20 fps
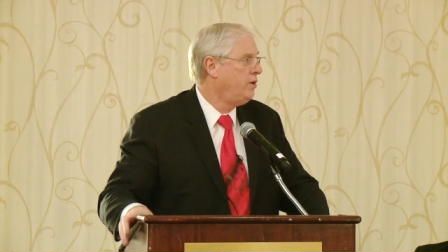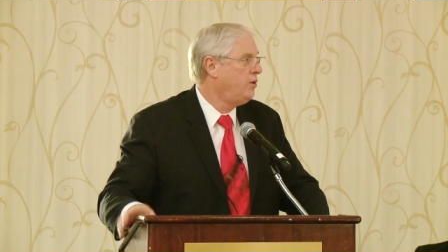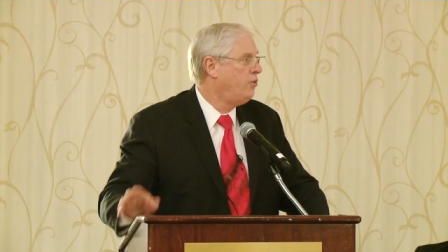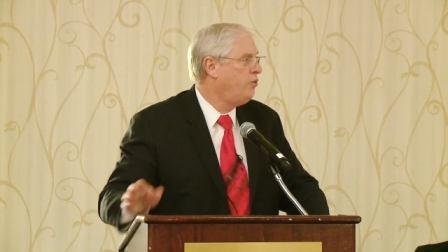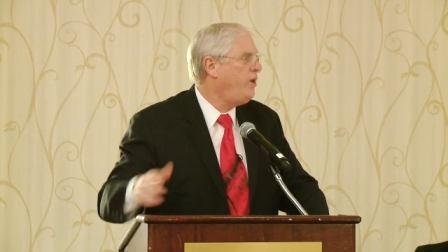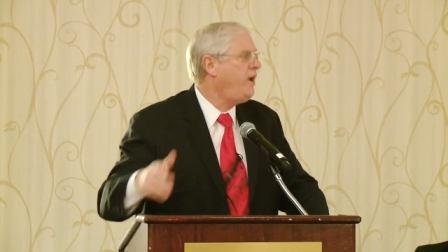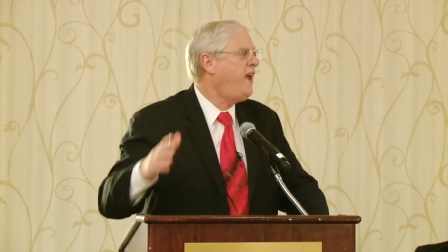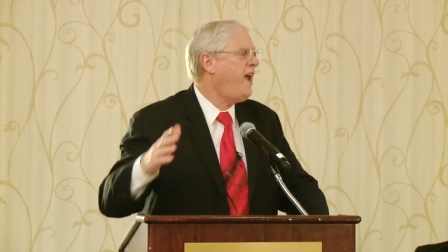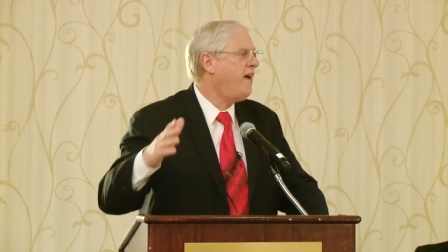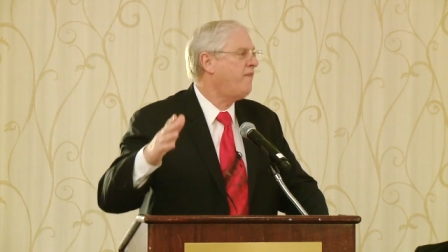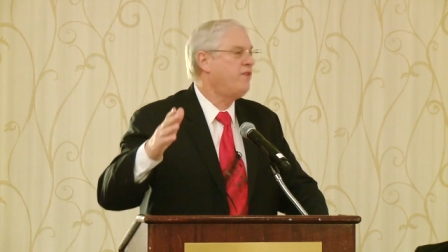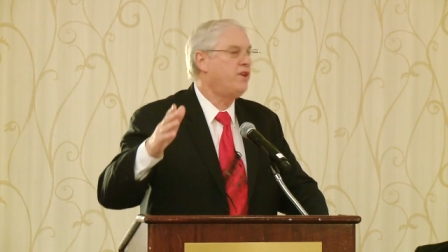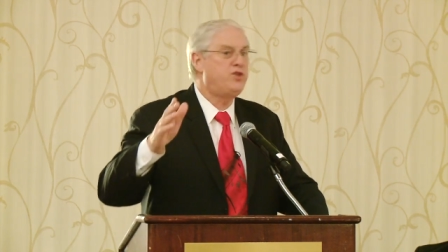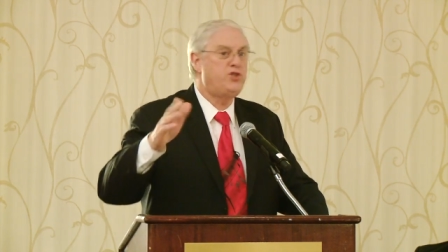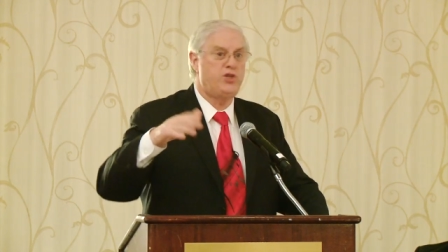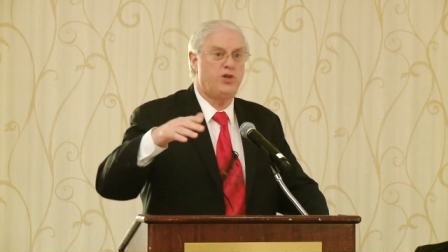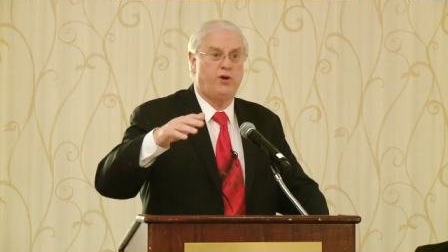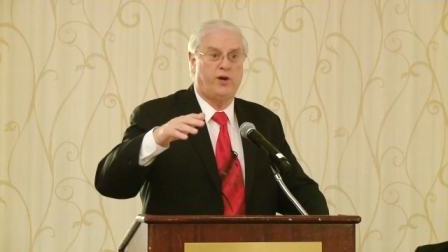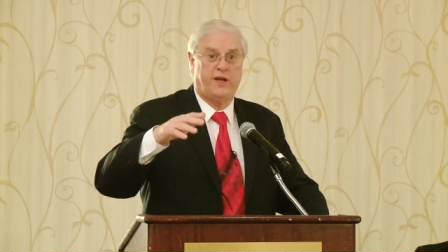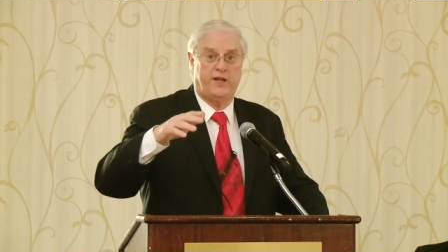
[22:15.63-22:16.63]
We have the
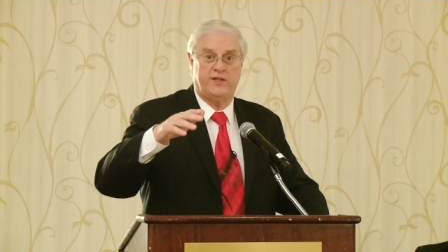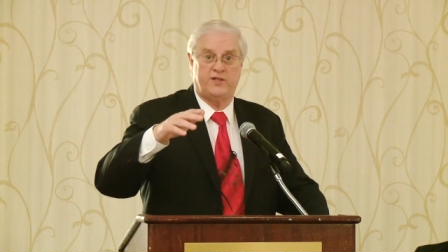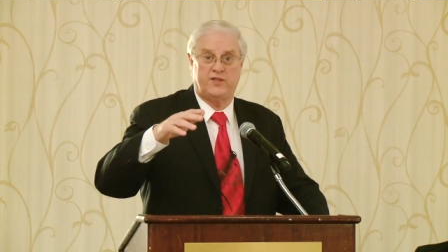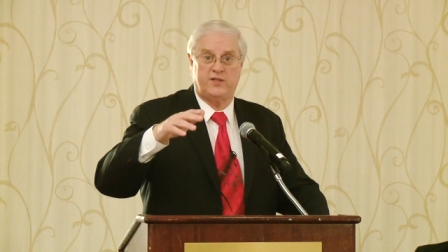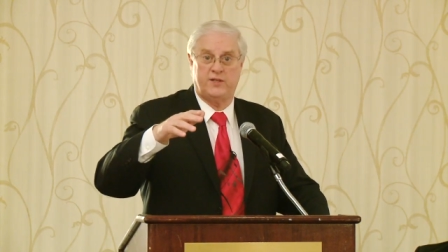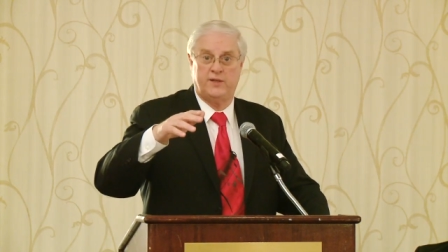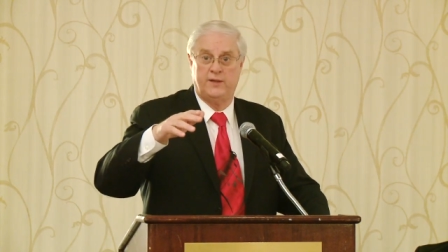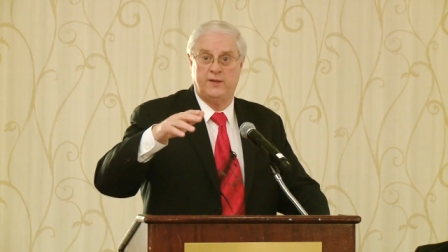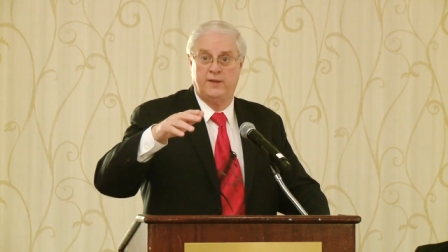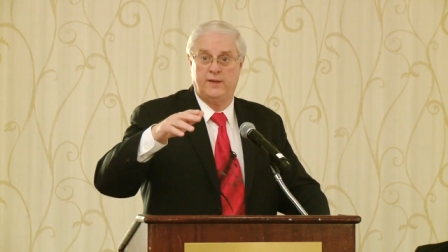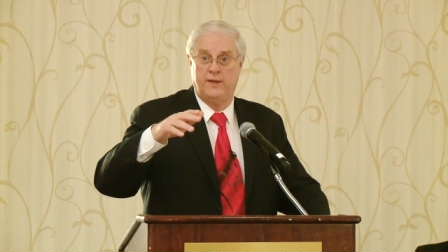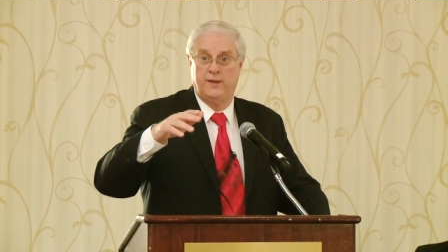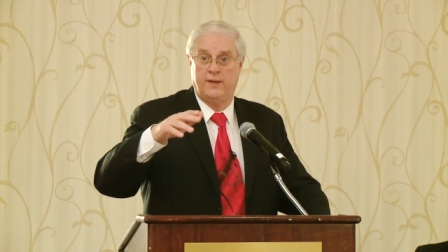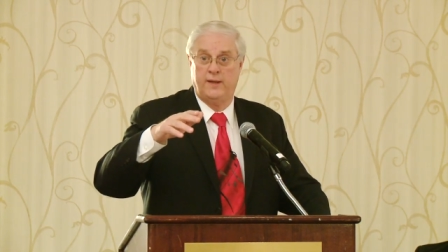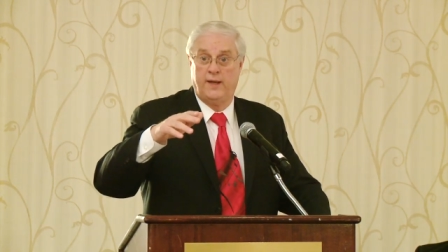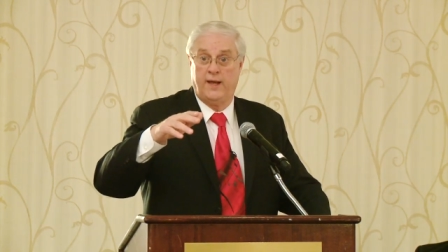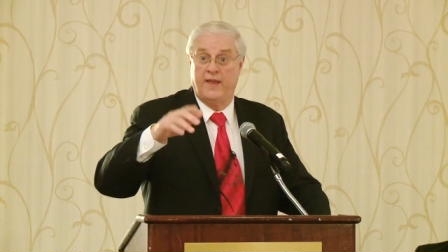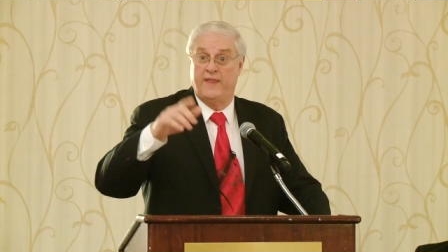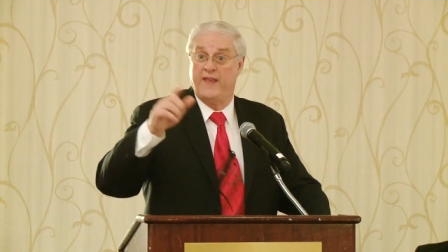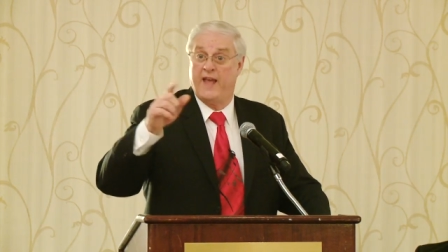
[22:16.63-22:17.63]
choice
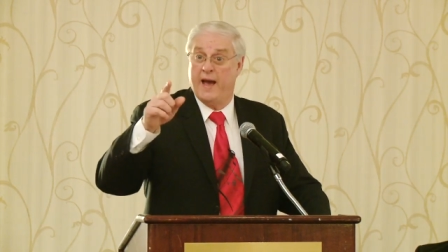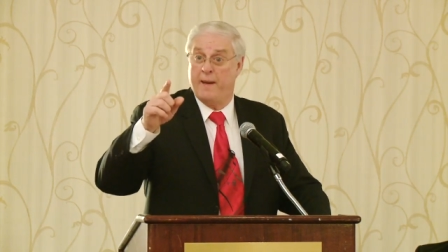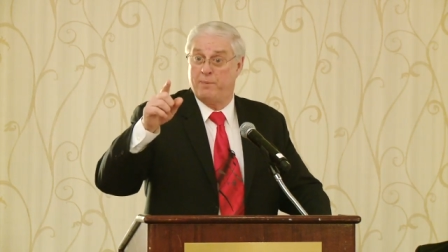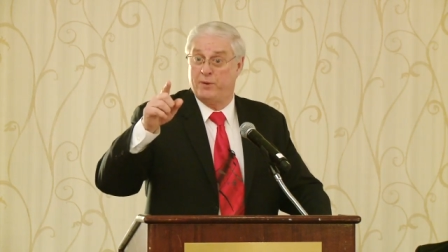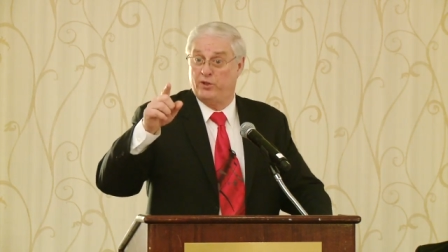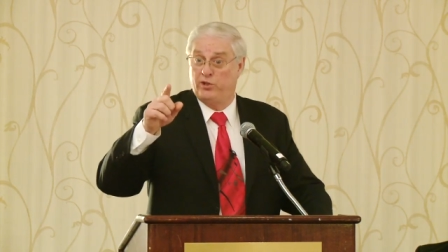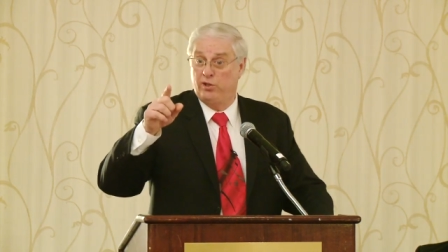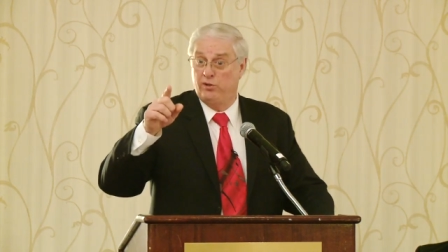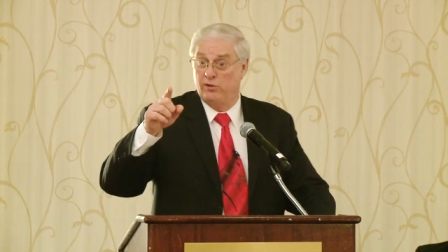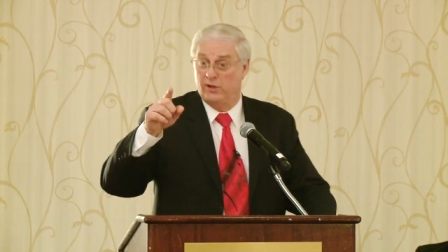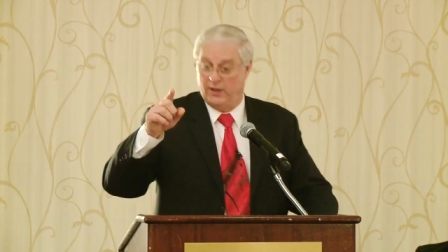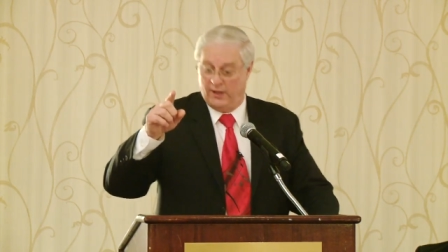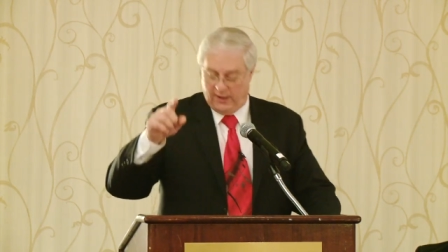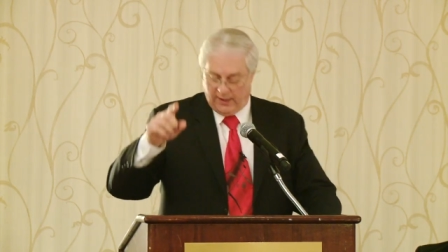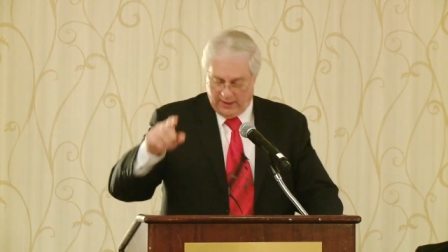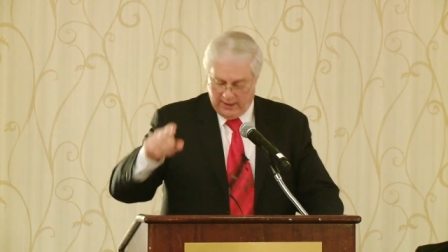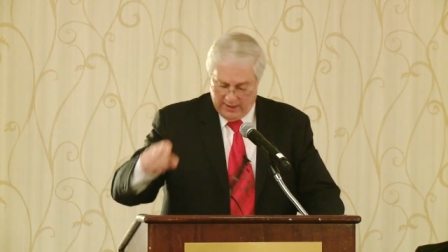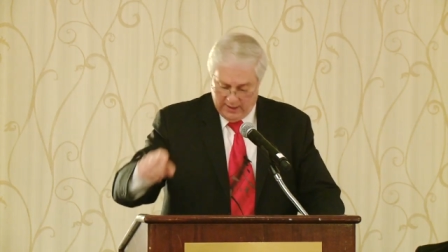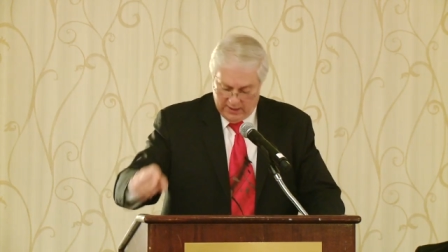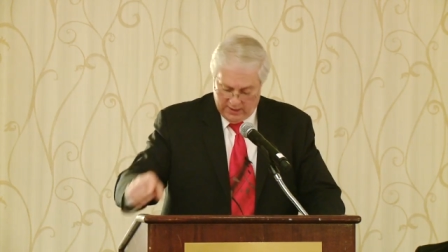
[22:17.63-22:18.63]
and the
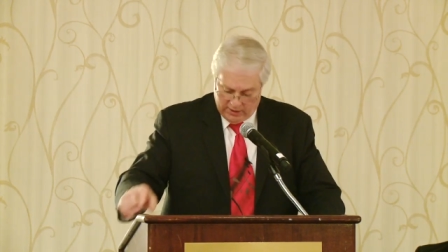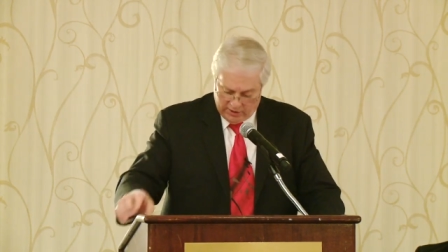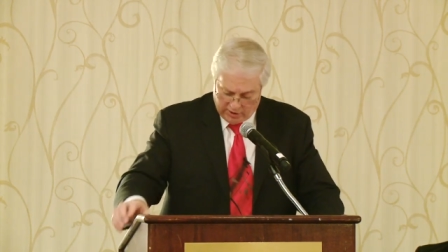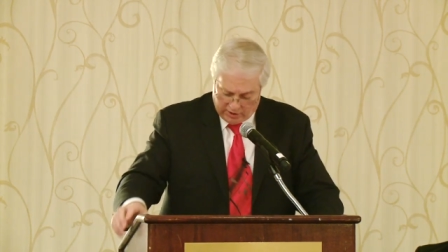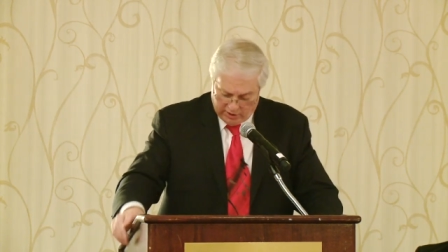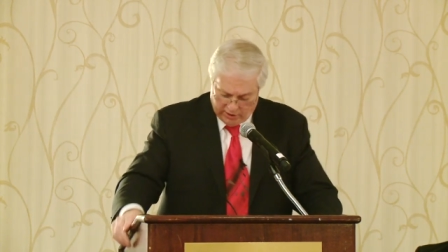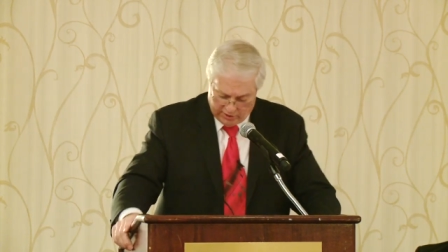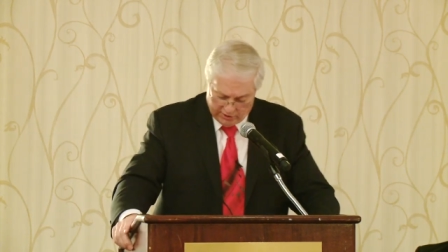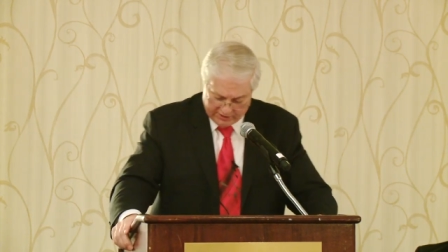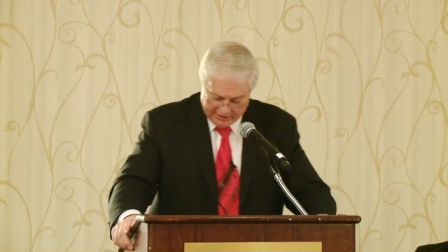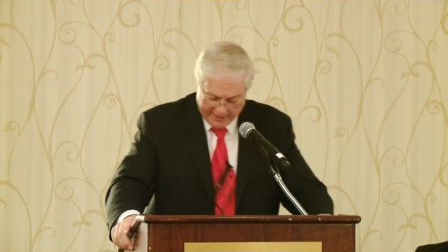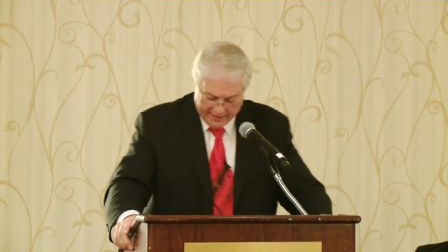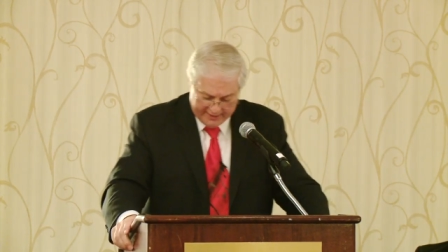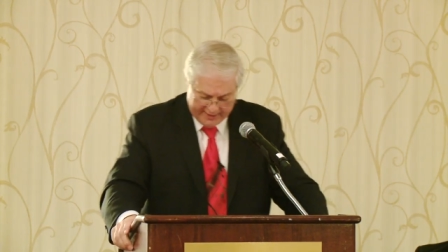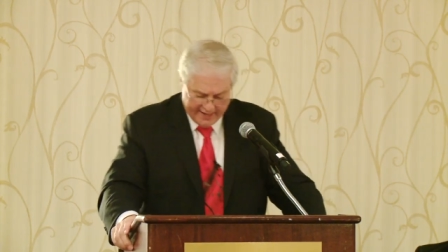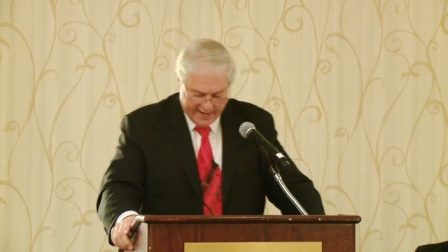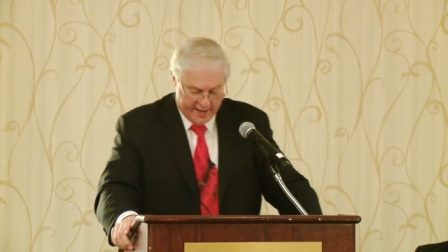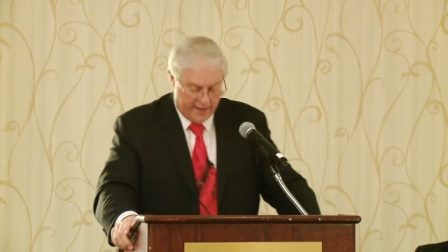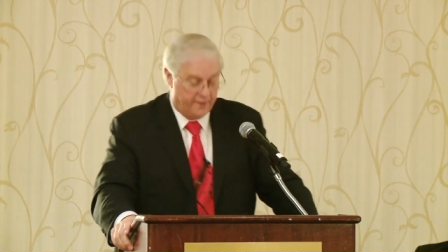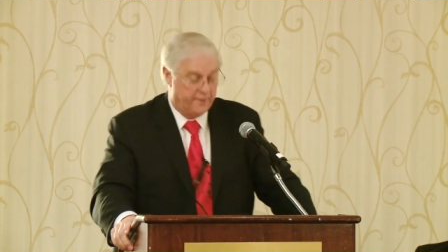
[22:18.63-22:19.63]
opportunity to close that
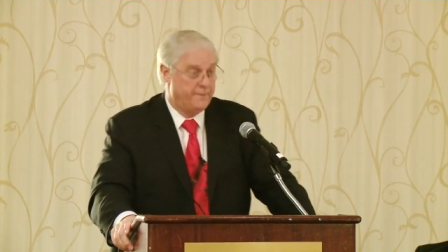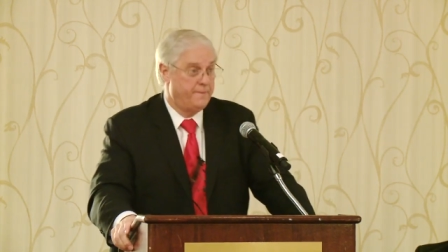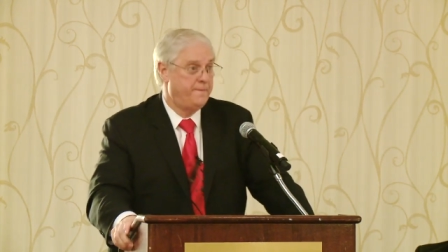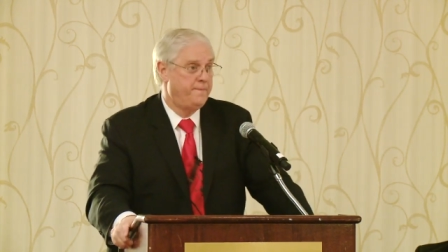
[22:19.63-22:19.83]
down.